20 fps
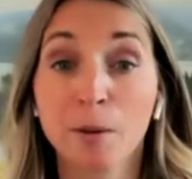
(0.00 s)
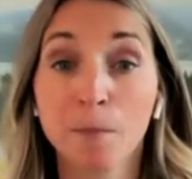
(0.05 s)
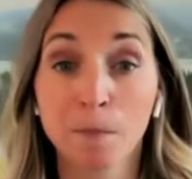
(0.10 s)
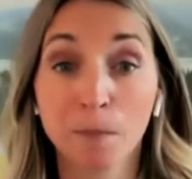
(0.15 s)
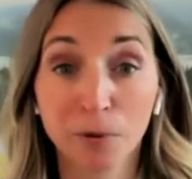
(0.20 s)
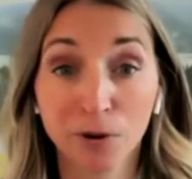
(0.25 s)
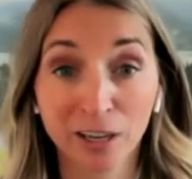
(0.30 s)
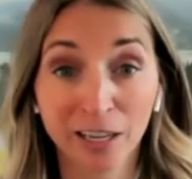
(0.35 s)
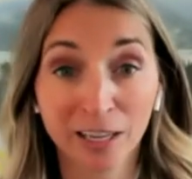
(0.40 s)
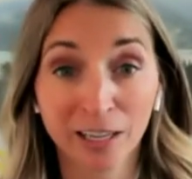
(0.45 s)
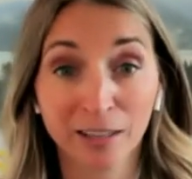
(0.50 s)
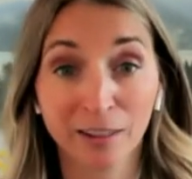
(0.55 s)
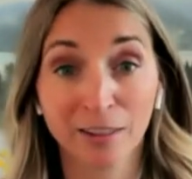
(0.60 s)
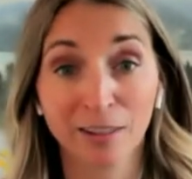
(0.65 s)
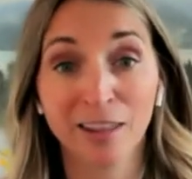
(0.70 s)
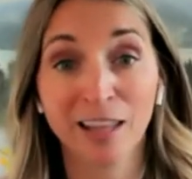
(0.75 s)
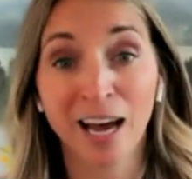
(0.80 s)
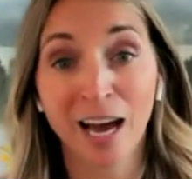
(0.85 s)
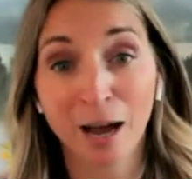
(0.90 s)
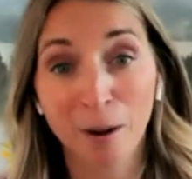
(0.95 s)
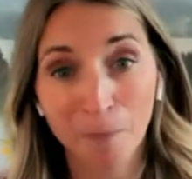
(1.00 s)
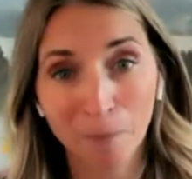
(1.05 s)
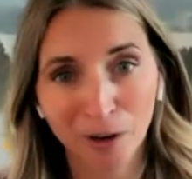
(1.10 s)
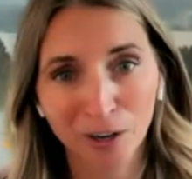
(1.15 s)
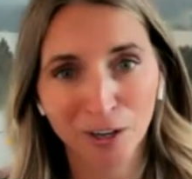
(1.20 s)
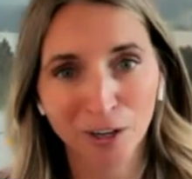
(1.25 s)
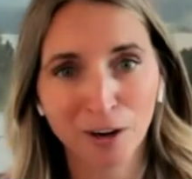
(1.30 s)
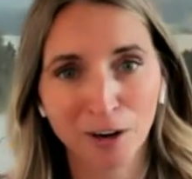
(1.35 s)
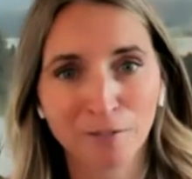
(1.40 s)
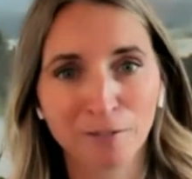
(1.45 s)
bring that
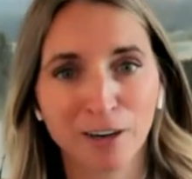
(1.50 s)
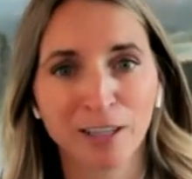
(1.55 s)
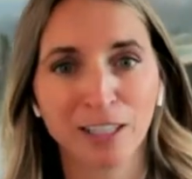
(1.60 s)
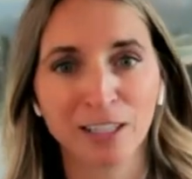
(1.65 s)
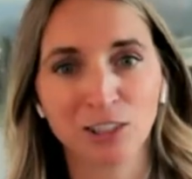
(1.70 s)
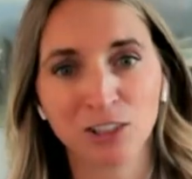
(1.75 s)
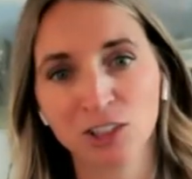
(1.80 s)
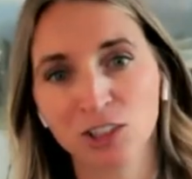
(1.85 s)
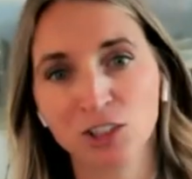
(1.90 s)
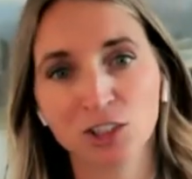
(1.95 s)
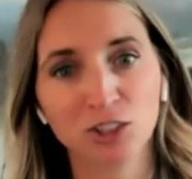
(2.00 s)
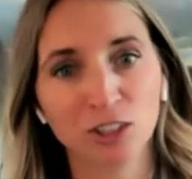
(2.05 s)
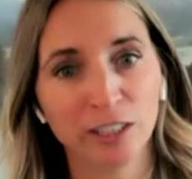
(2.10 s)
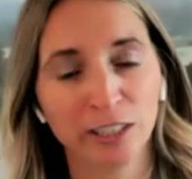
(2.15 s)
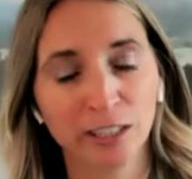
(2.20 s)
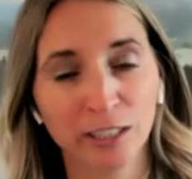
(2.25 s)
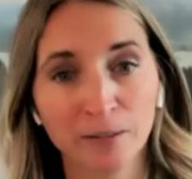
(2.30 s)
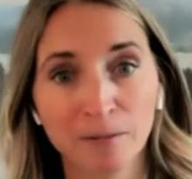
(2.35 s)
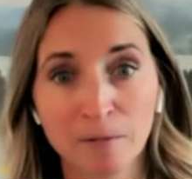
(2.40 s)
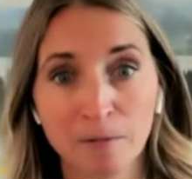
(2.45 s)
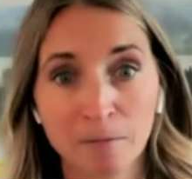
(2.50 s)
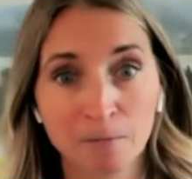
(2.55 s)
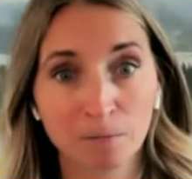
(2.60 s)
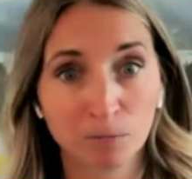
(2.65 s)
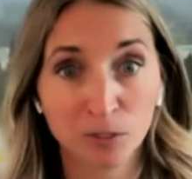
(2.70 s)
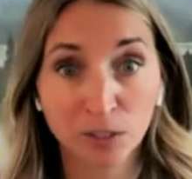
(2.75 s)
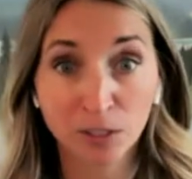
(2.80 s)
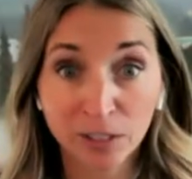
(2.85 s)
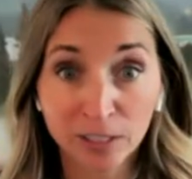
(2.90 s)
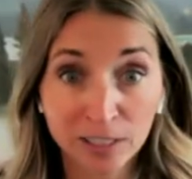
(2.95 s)
part of our industry
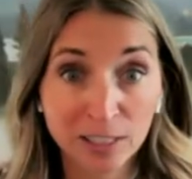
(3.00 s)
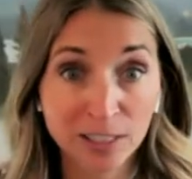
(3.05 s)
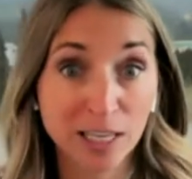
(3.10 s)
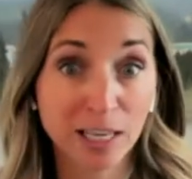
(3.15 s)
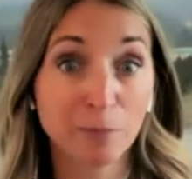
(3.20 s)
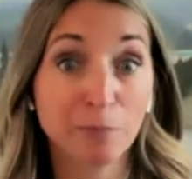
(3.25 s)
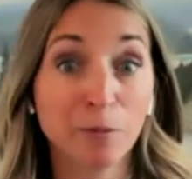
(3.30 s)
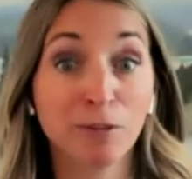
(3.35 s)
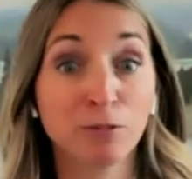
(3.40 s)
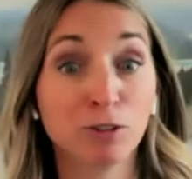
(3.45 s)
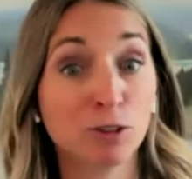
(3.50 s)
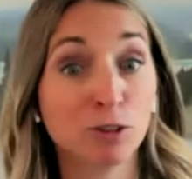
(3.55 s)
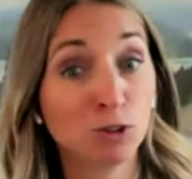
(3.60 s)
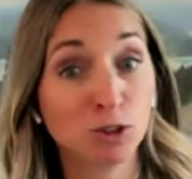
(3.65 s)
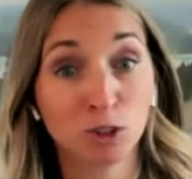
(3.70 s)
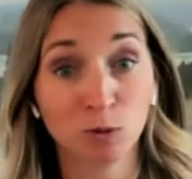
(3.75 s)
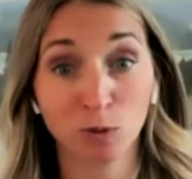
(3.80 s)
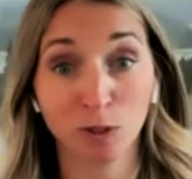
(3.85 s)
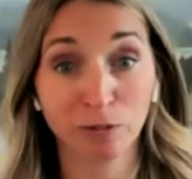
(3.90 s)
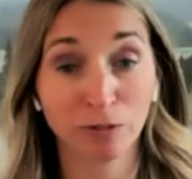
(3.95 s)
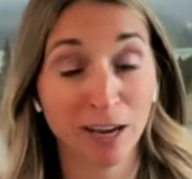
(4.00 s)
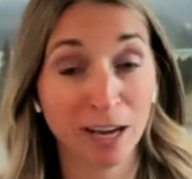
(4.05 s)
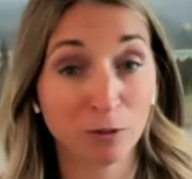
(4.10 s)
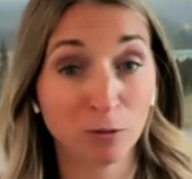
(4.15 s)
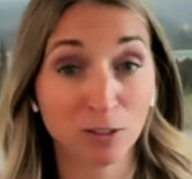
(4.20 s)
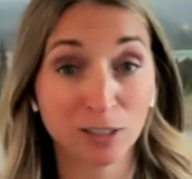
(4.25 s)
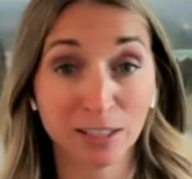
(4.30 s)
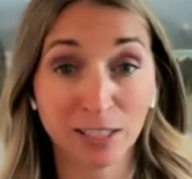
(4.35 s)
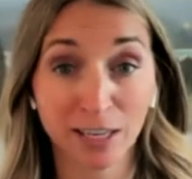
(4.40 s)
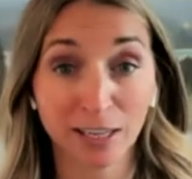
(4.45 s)
to the same evolution we've had
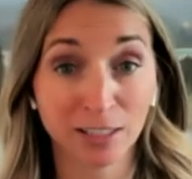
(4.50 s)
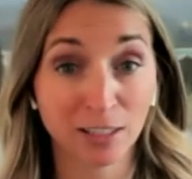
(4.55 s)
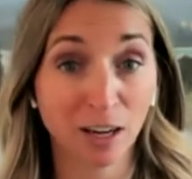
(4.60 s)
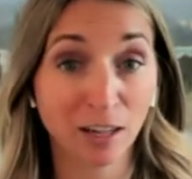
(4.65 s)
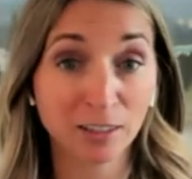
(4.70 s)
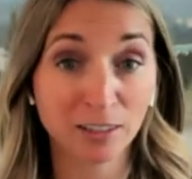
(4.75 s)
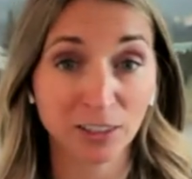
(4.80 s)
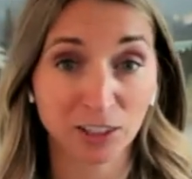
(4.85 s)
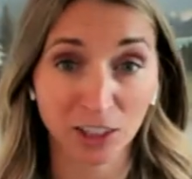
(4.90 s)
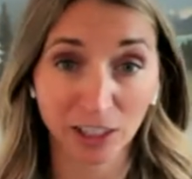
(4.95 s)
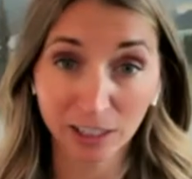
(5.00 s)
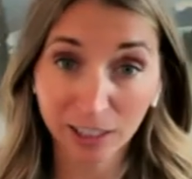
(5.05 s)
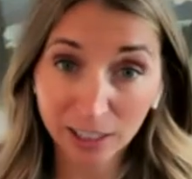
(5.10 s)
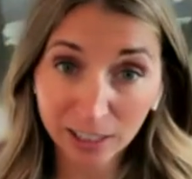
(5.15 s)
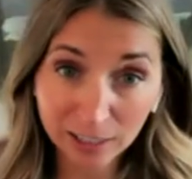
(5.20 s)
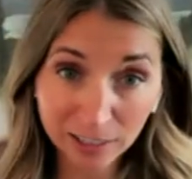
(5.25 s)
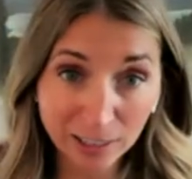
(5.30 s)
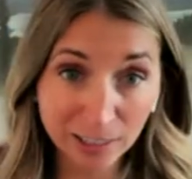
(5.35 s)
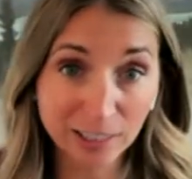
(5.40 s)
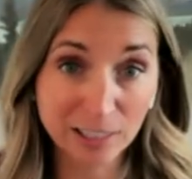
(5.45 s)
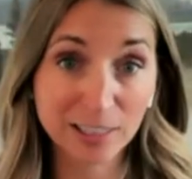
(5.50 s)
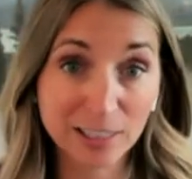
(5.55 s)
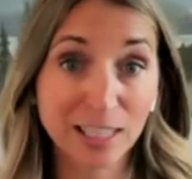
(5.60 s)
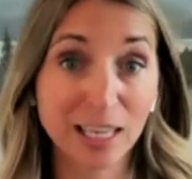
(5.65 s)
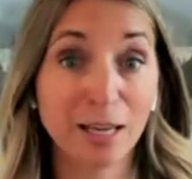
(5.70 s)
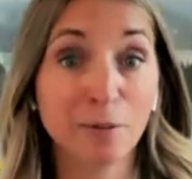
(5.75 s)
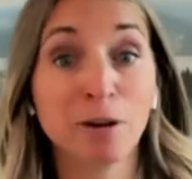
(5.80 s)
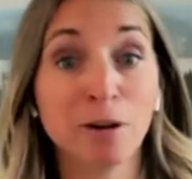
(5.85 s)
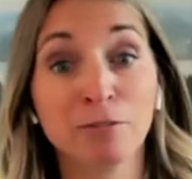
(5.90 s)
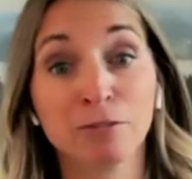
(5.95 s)
with technology, to the
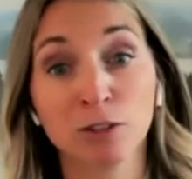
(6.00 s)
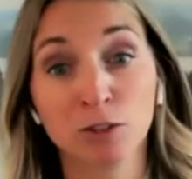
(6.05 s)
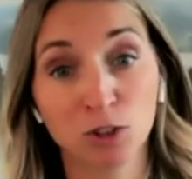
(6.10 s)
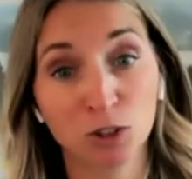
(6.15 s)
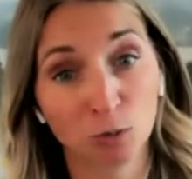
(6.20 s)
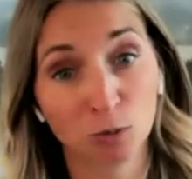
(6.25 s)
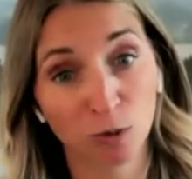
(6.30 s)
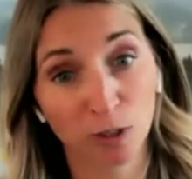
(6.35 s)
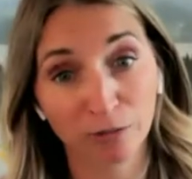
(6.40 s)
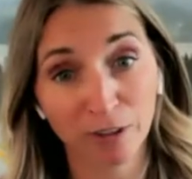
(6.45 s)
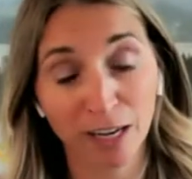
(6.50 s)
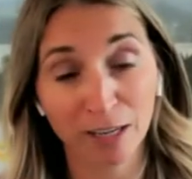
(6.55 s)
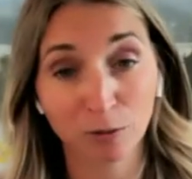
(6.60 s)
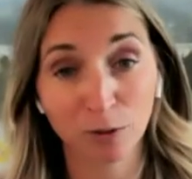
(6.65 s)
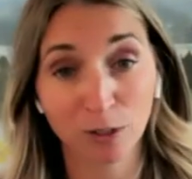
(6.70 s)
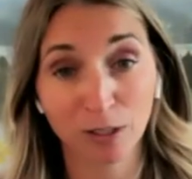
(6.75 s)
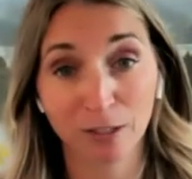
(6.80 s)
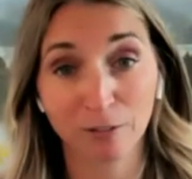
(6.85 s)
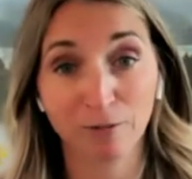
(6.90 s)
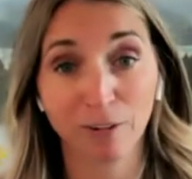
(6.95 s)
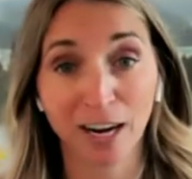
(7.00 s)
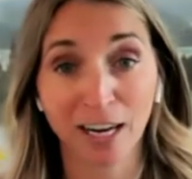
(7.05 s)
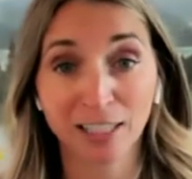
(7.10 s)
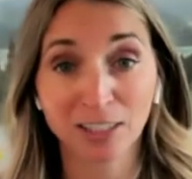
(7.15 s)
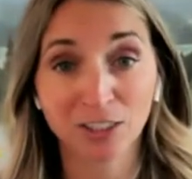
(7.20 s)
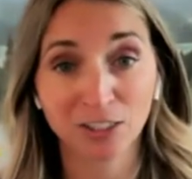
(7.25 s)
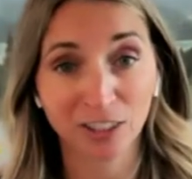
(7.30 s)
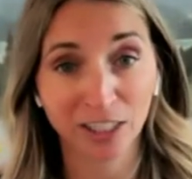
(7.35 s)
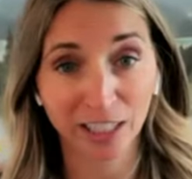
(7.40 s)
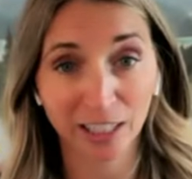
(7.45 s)
same evolution we've had with
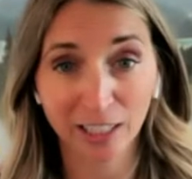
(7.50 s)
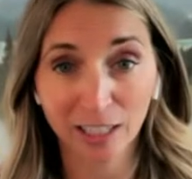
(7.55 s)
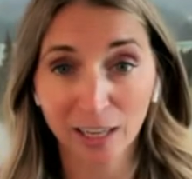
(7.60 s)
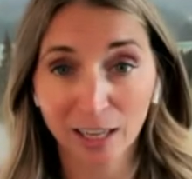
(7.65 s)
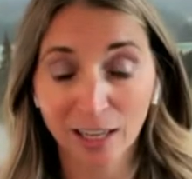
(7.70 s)
advisory.